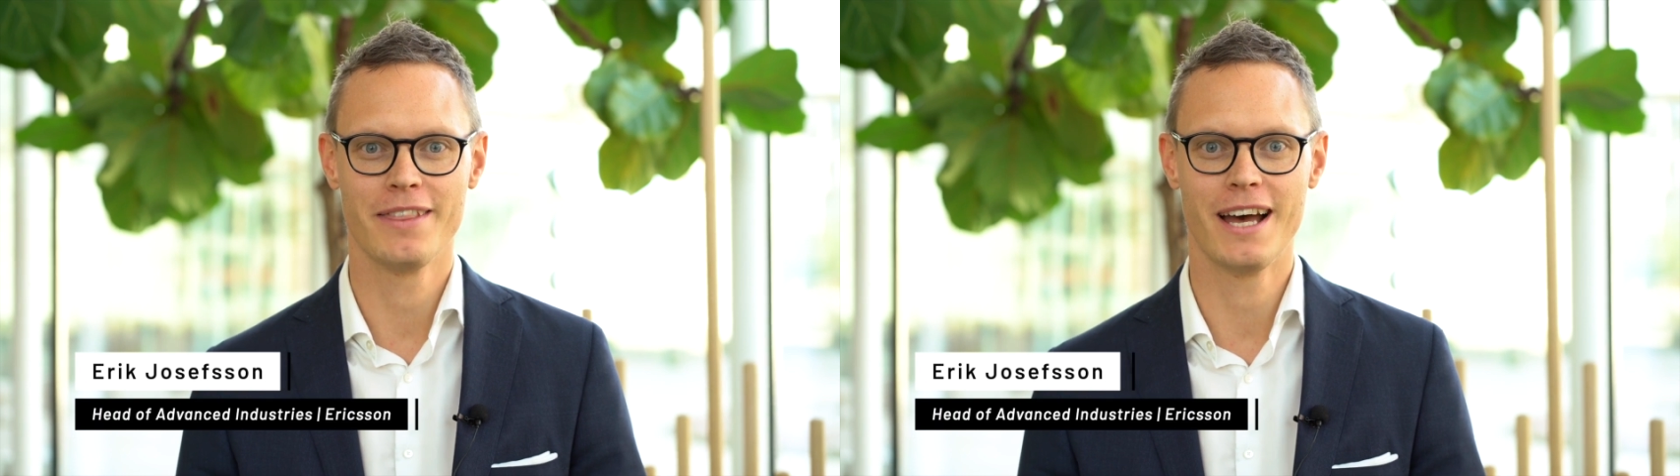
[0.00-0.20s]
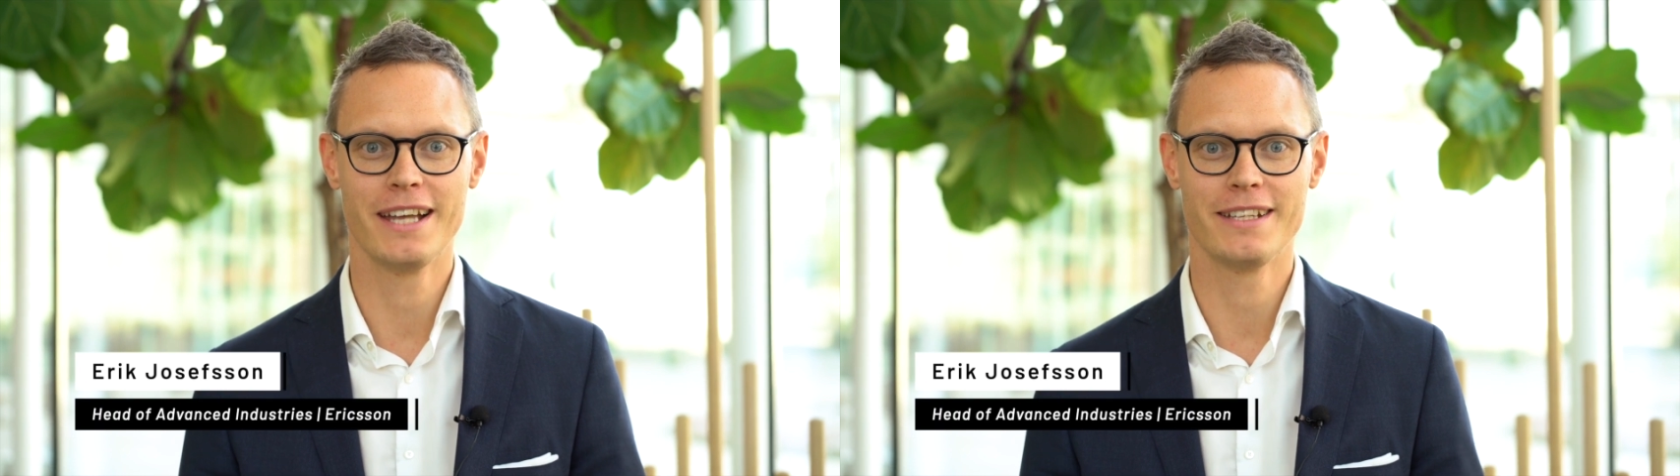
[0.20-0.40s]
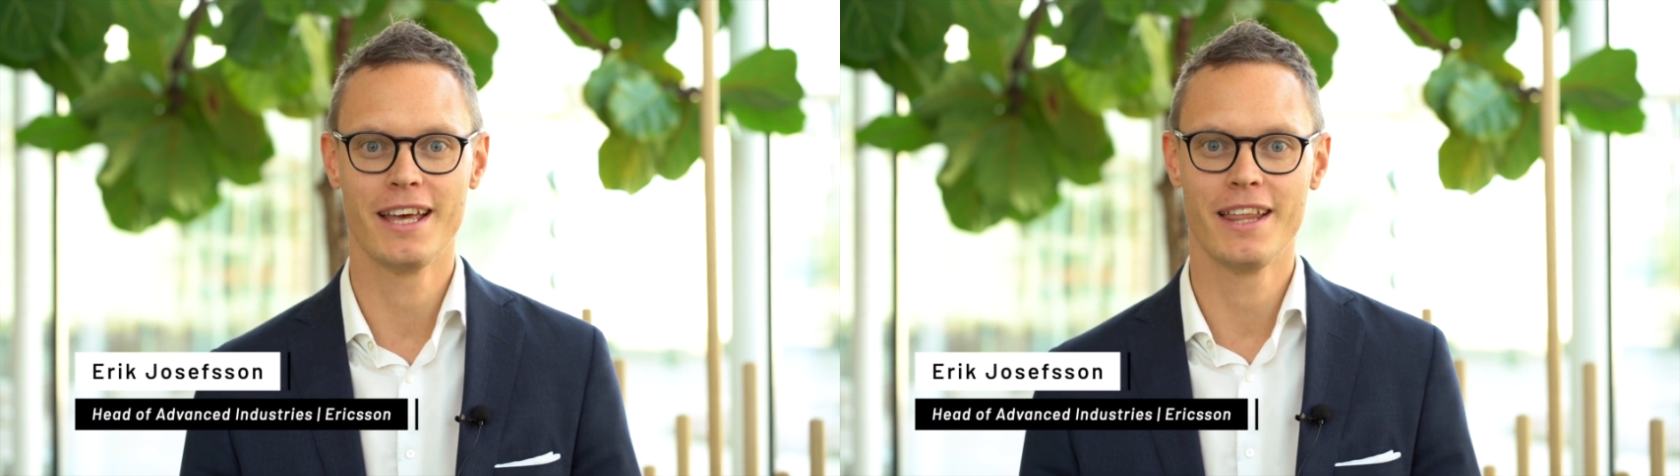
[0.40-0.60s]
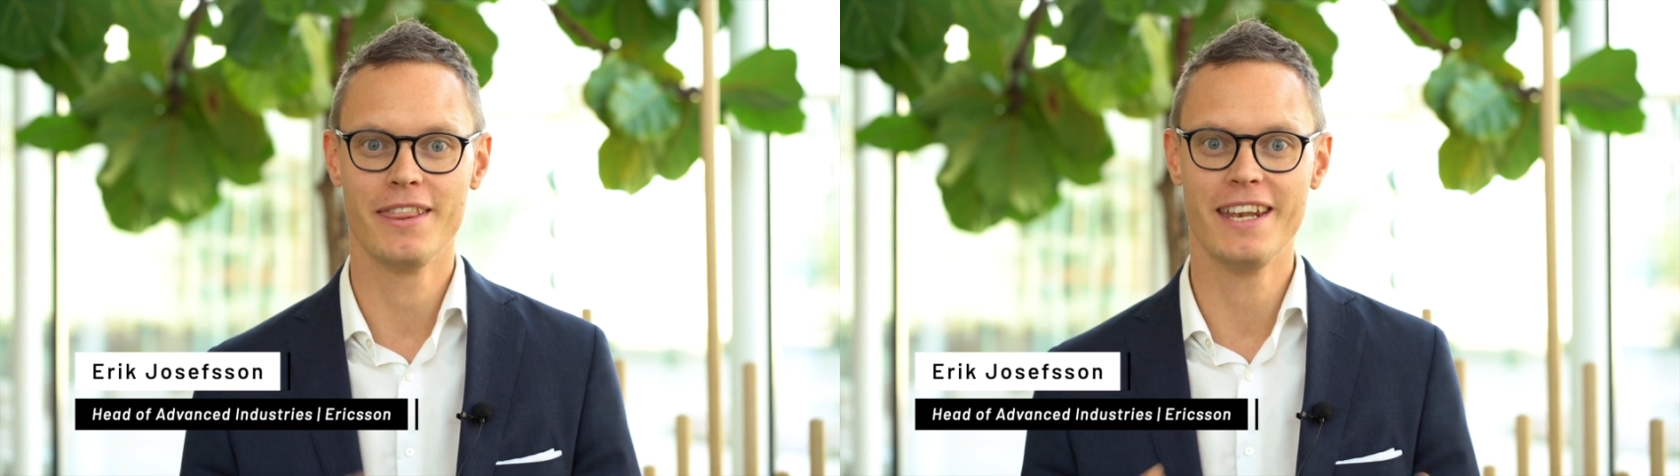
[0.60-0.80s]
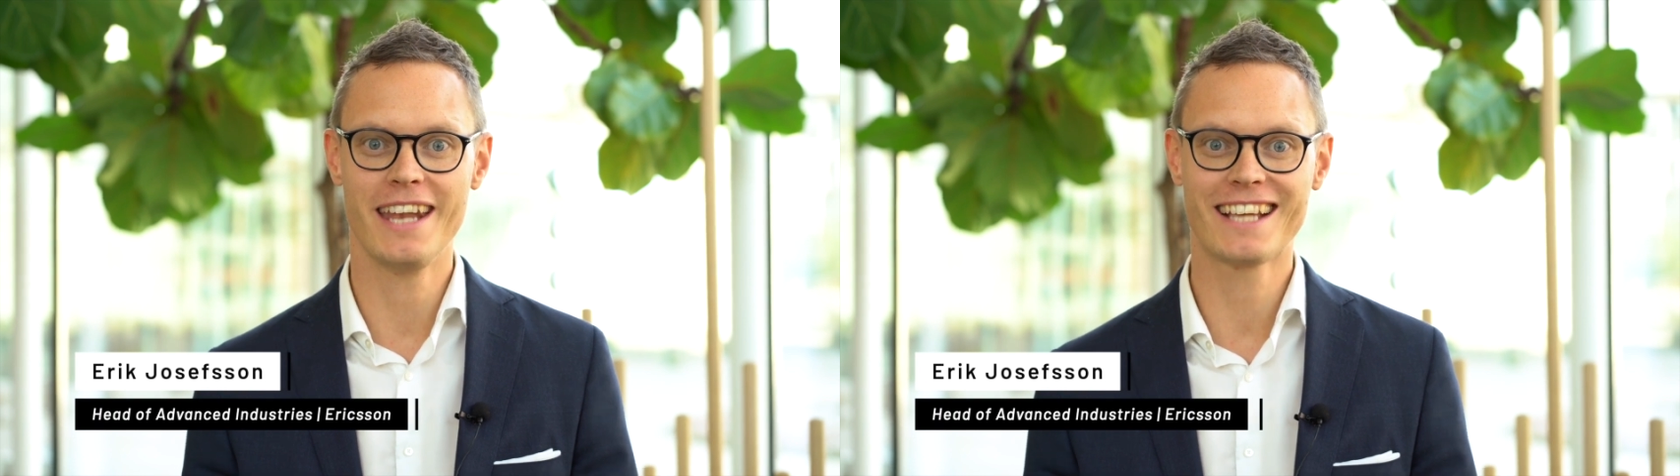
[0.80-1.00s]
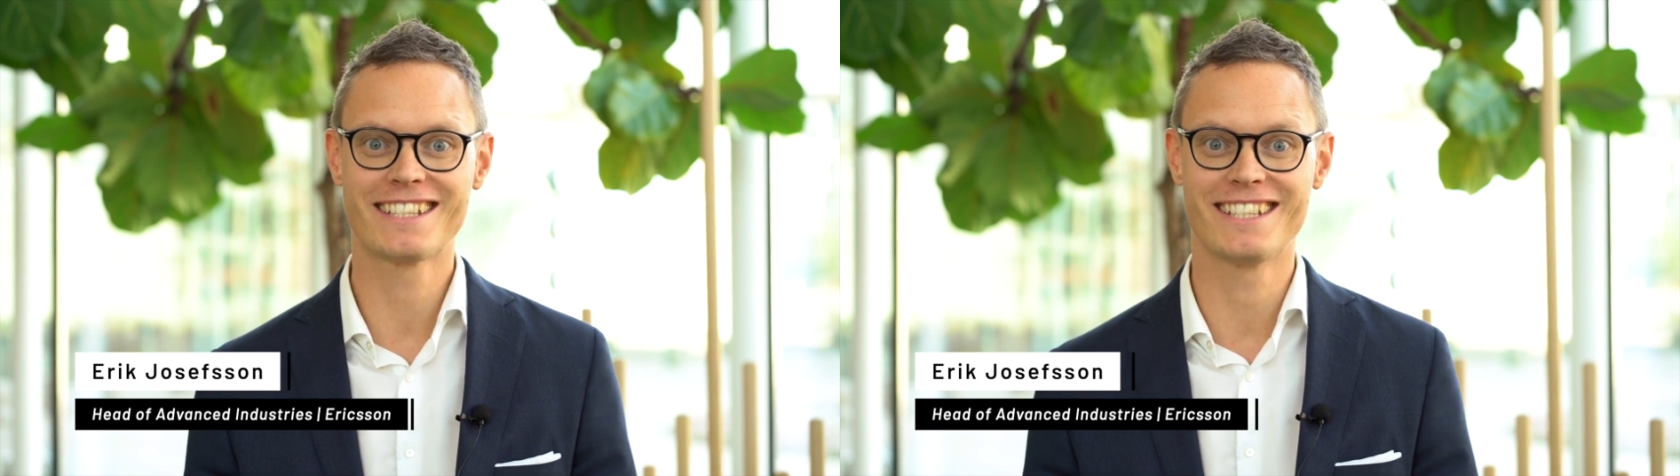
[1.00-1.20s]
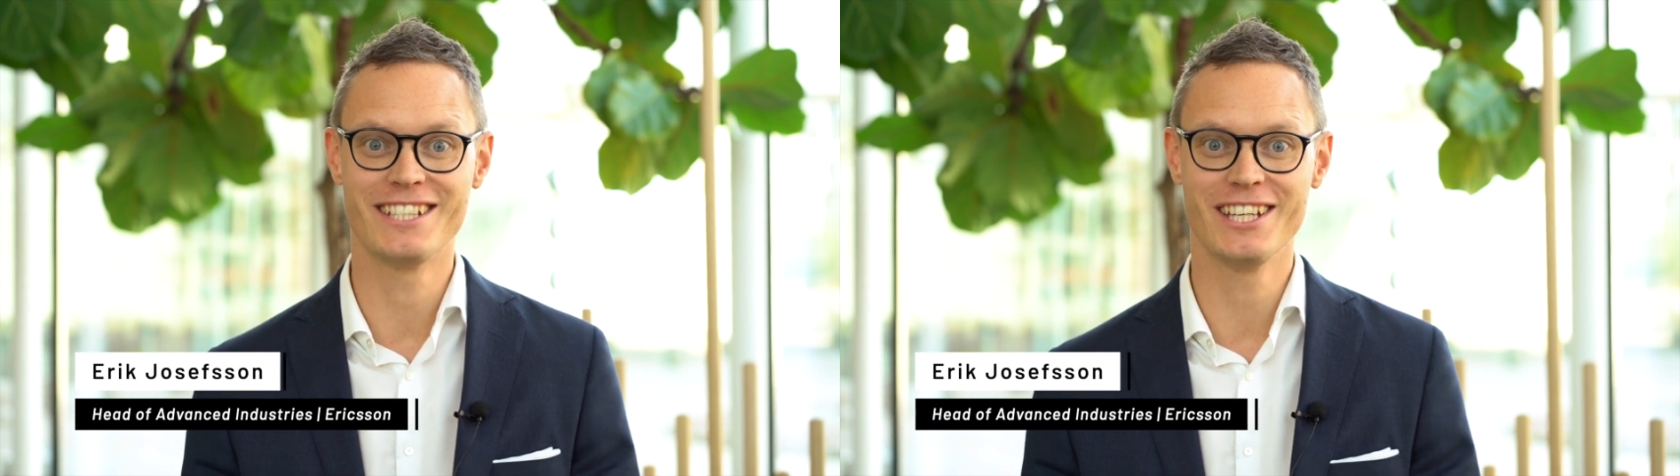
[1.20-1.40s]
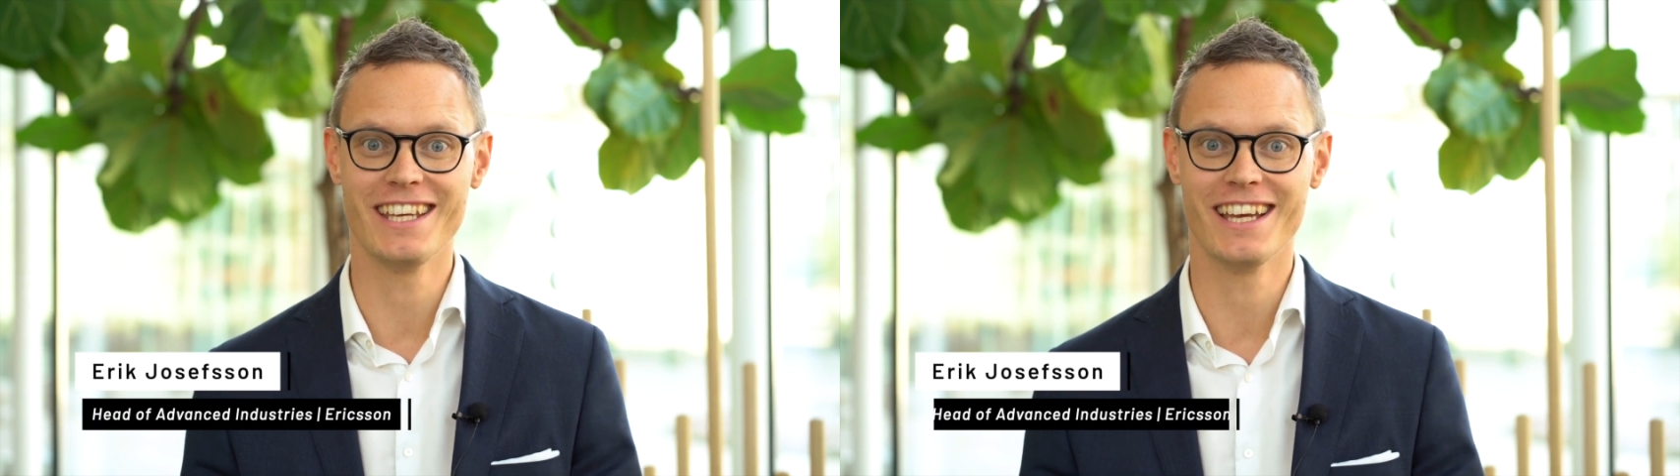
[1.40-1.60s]
that the next
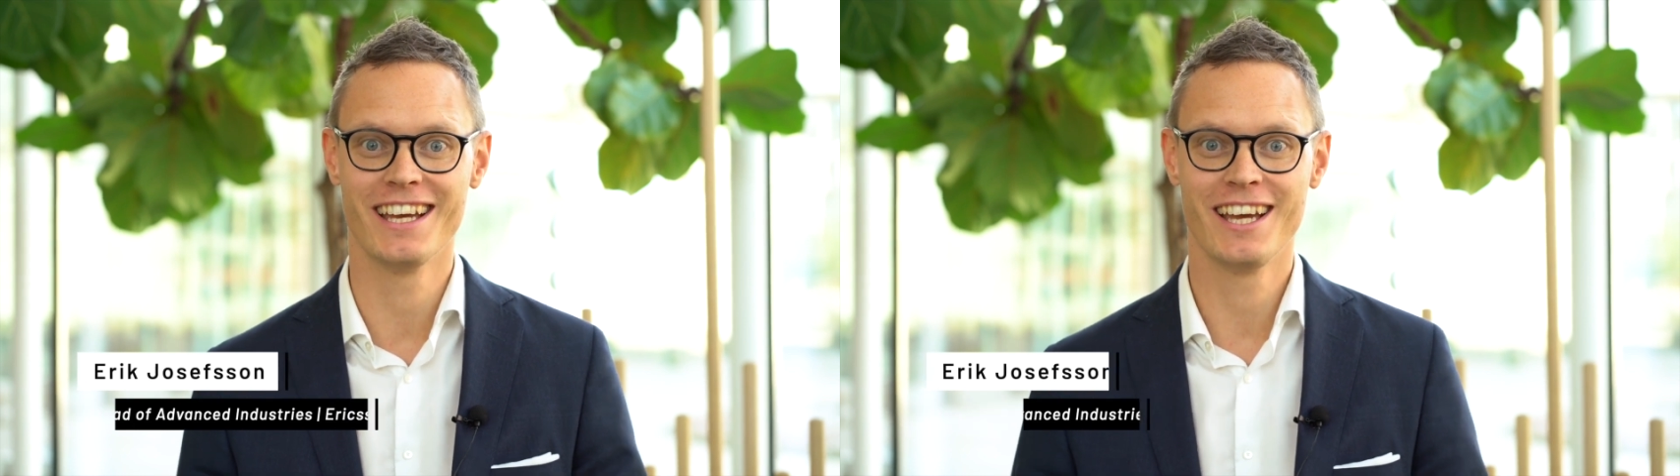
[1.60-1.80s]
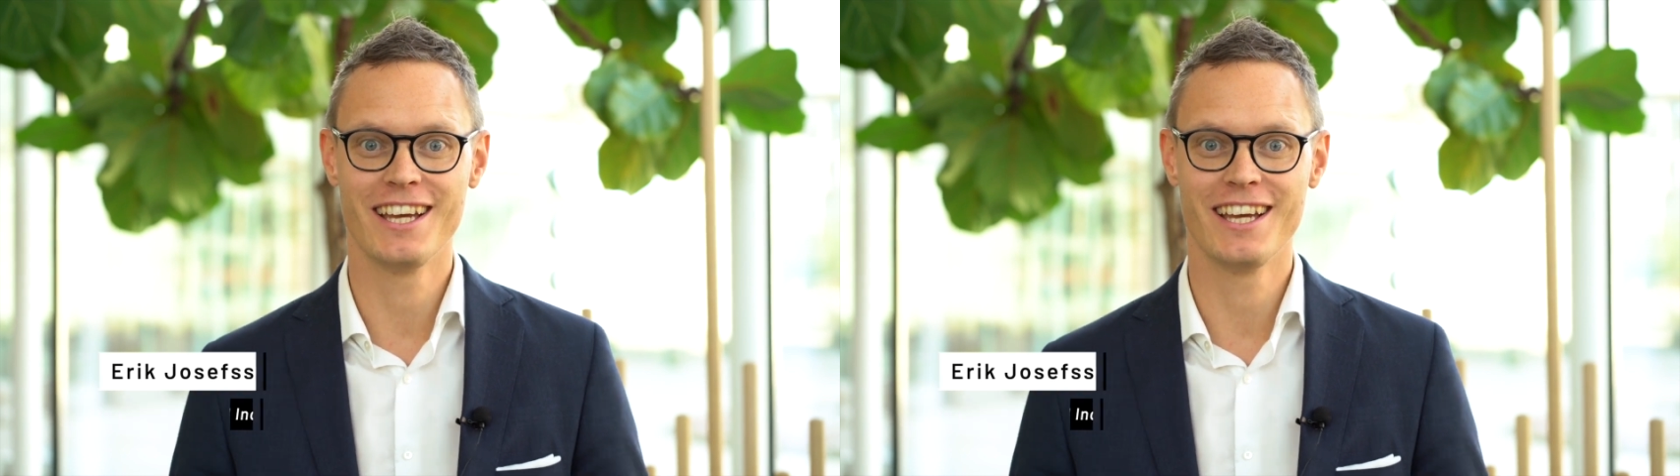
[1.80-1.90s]
G